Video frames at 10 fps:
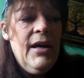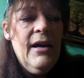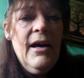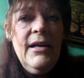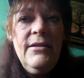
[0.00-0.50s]
A
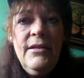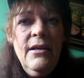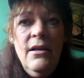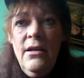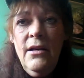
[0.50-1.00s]
Is,
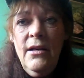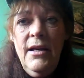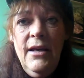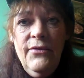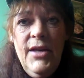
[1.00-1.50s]

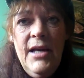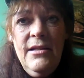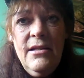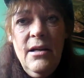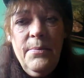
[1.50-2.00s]
if
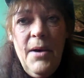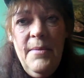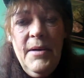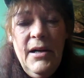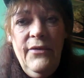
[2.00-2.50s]
that's their
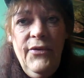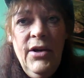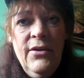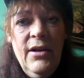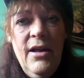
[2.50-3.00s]
primary
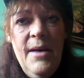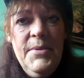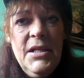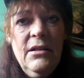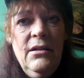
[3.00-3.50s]
fear, they'll
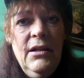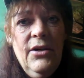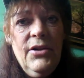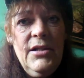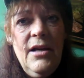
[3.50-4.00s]
absolutely
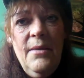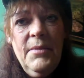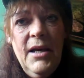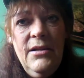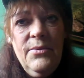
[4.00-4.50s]
go to
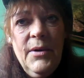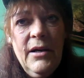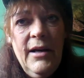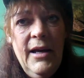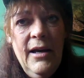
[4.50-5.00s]
timelines
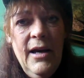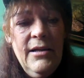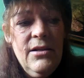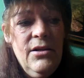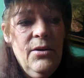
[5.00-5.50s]
where A
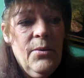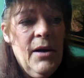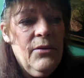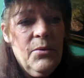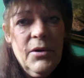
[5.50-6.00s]
Is do
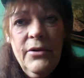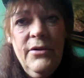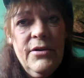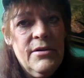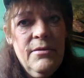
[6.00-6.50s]
run the world,
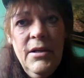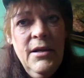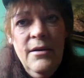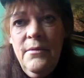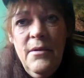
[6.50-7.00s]
and there's
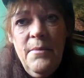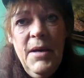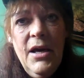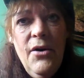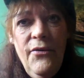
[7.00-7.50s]
a
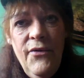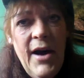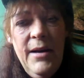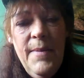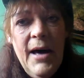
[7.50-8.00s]
big old
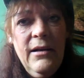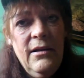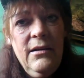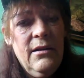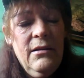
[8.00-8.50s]
fight about
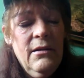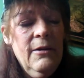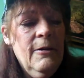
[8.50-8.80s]
it, and